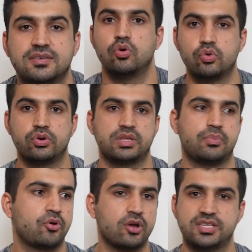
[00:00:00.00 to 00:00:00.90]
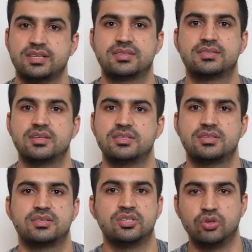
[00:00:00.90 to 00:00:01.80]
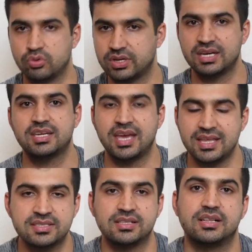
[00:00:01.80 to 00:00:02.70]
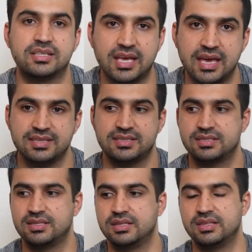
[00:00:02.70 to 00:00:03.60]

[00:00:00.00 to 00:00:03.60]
or the projects just don't get cancelled as